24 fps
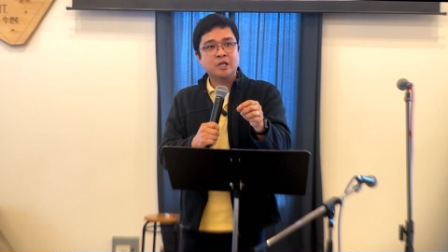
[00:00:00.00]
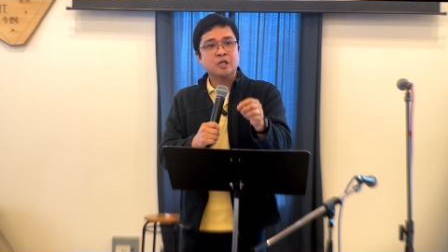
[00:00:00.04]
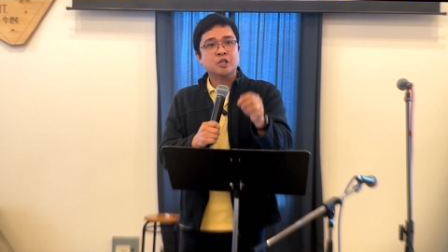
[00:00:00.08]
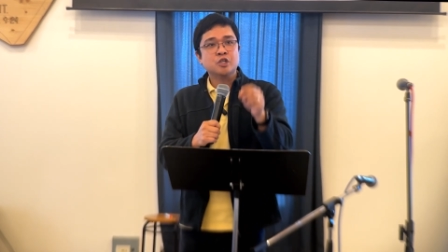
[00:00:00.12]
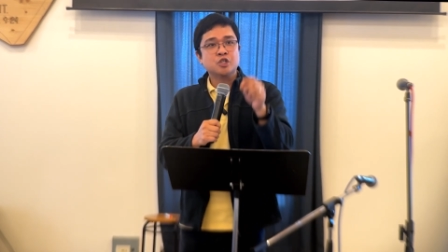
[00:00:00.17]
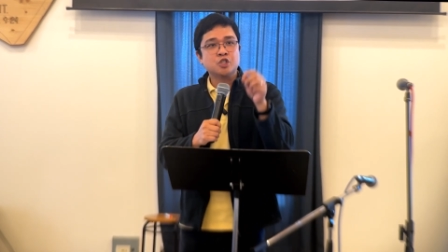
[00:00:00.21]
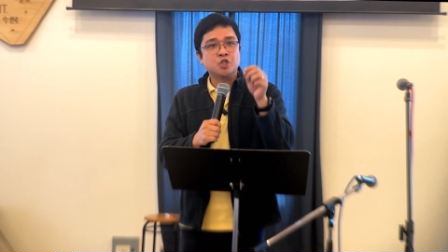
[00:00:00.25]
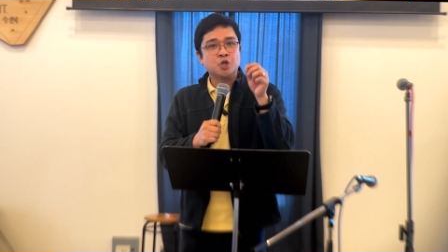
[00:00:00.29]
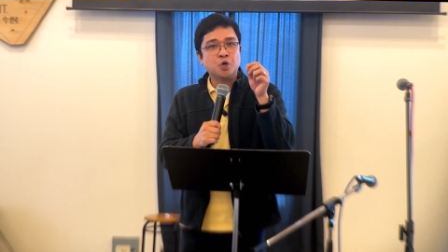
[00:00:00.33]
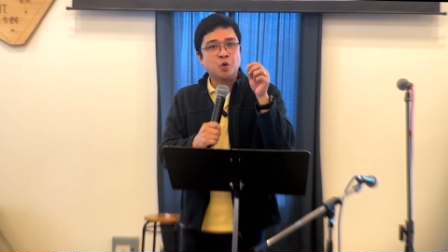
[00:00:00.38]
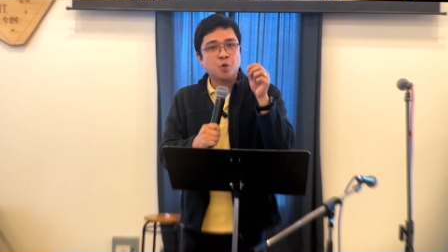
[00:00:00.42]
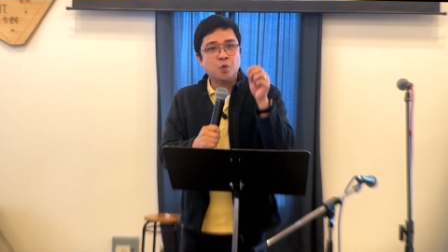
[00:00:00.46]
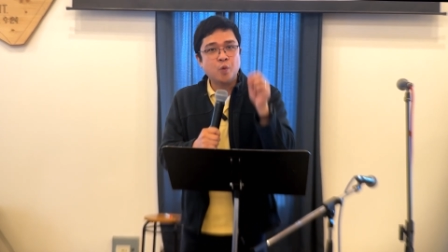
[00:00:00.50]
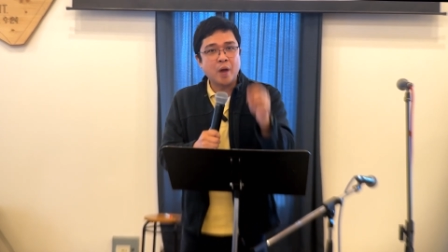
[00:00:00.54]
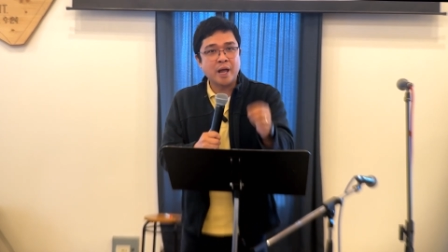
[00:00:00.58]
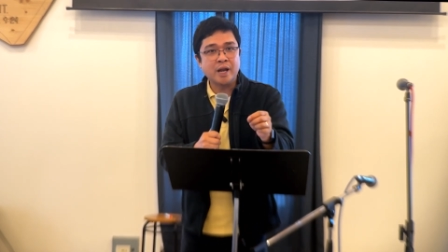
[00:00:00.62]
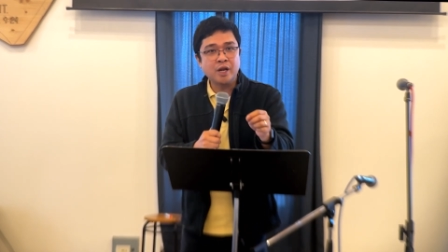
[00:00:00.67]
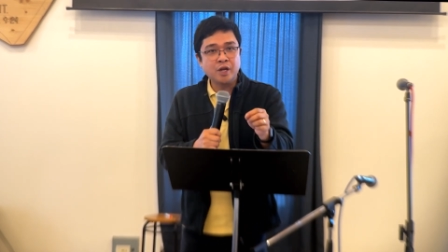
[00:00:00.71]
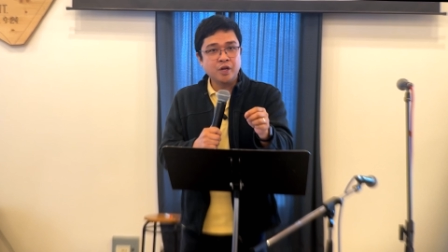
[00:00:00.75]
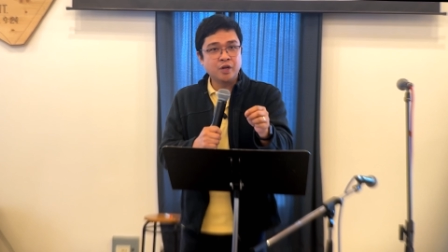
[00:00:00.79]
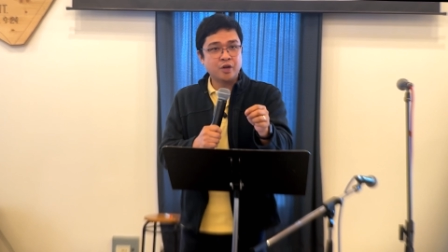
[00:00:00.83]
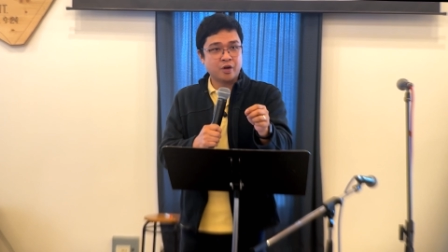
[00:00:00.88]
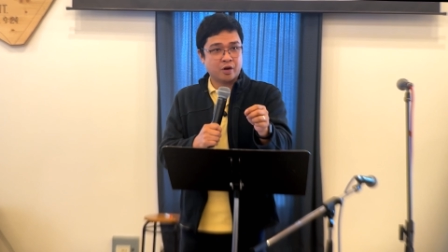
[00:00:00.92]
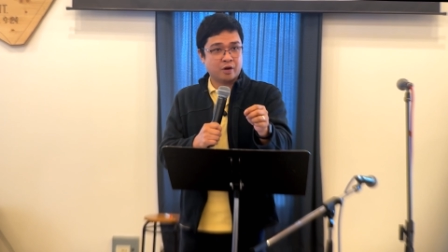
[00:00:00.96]

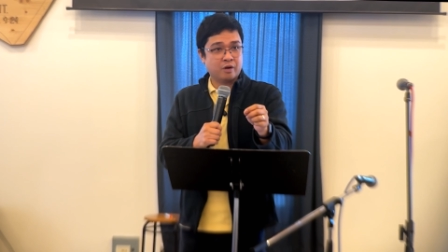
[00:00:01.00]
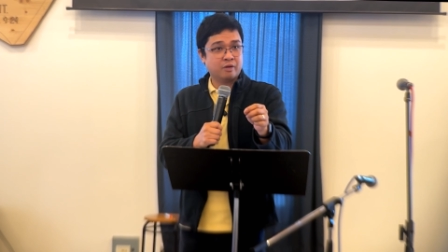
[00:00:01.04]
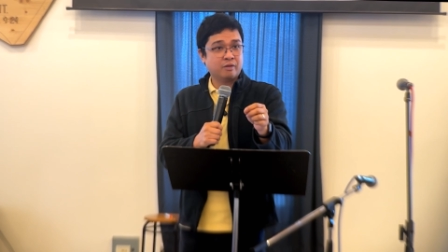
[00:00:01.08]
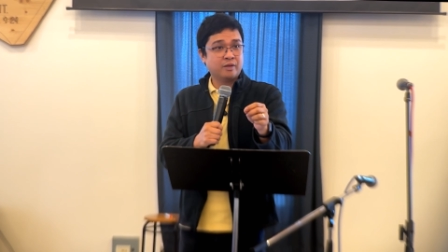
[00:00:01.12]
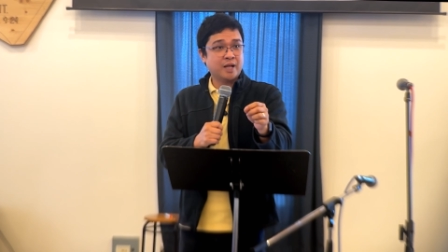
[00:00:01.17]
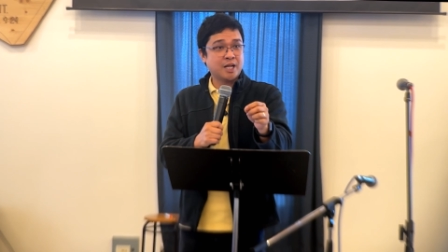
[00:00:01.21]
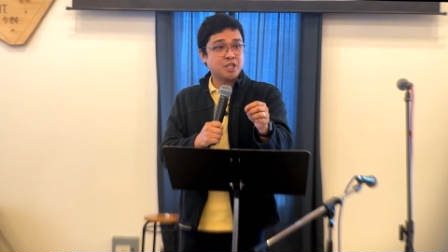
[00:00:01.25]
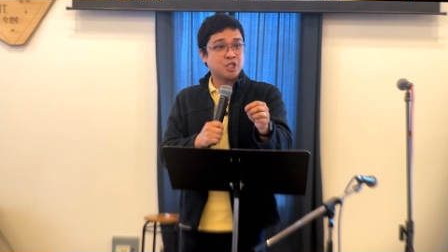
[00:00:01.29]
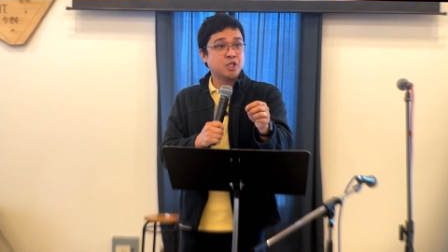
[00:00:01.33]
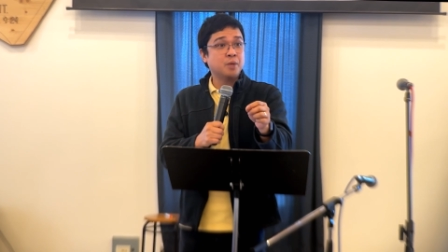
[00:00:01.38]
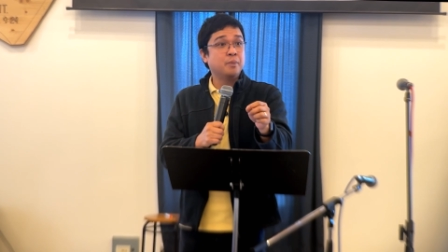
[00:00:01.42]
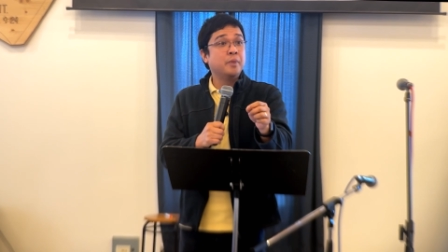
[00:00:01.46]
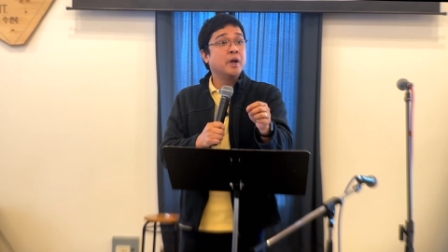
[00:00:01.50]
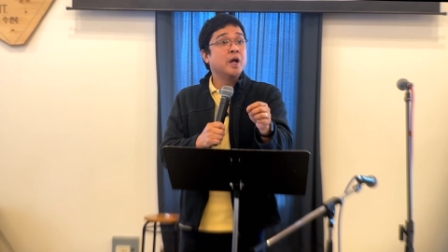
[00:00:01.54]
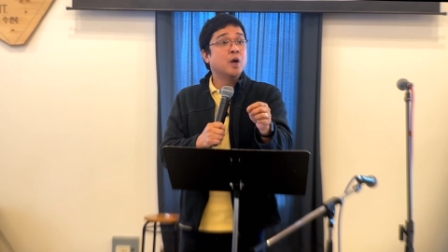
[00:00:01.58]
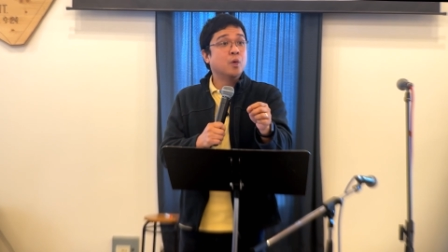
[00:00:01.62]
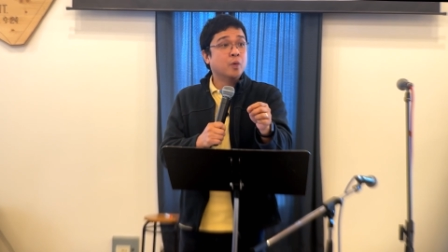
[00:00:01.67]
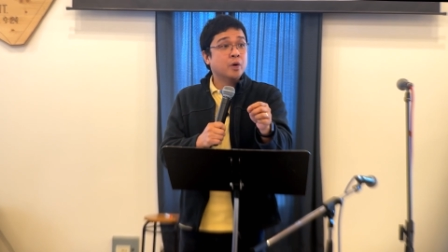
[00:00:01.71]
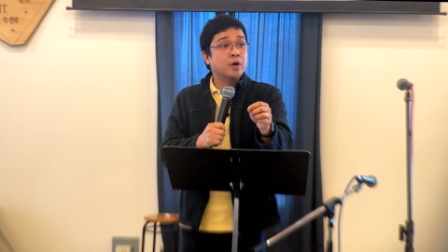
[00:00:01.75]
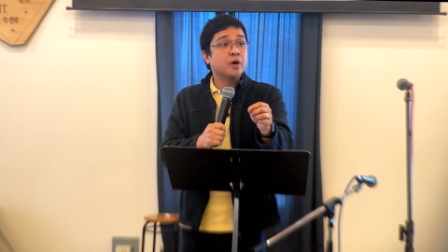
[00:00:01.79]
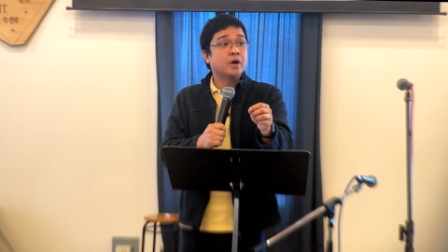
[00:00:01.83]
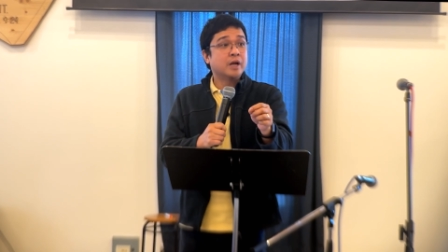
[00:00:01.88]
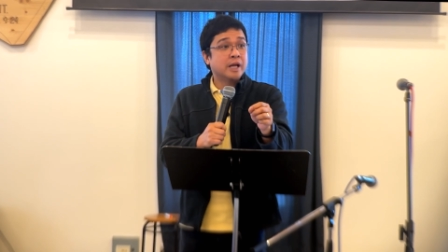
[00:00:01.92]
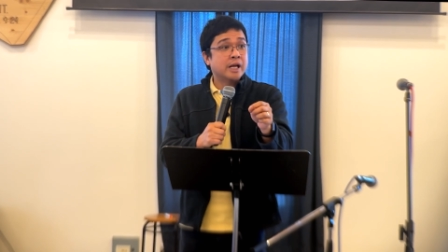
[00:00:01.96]
Surrender. That's the big
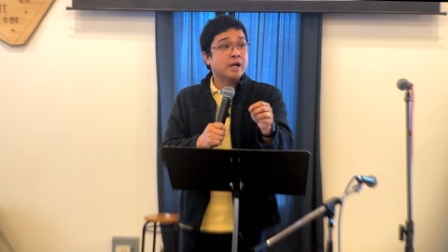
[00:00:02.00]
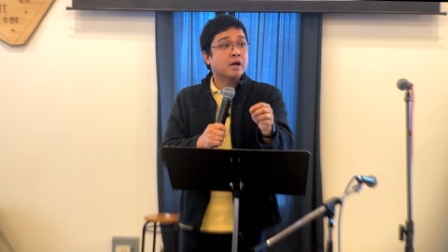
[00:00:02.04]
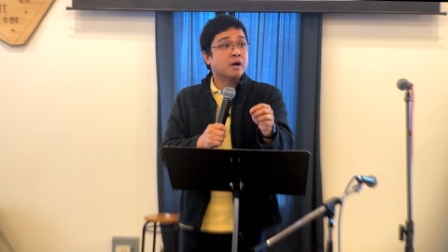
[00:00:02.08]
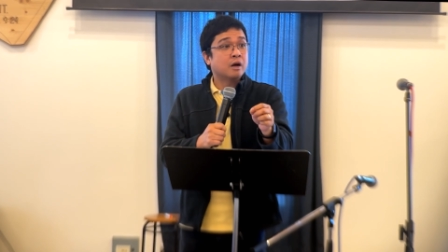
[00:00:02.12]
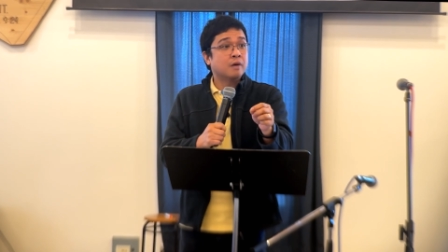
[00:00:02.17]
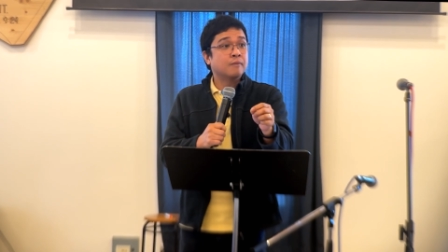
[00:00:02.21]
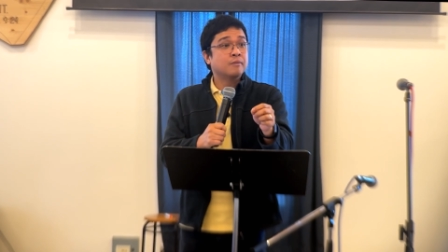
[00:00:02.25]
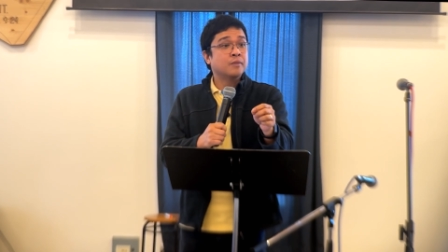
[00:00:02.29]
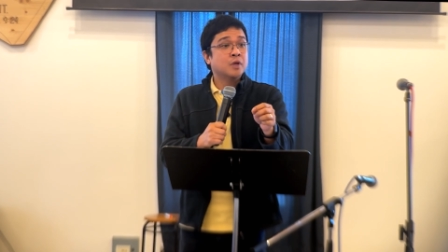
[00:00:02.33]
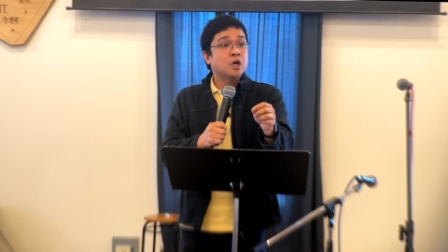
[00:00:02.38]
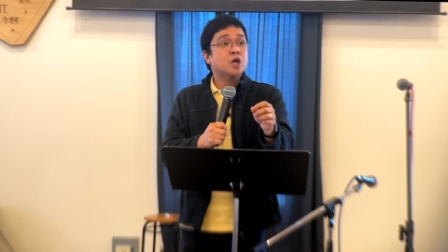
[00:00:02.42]
word here.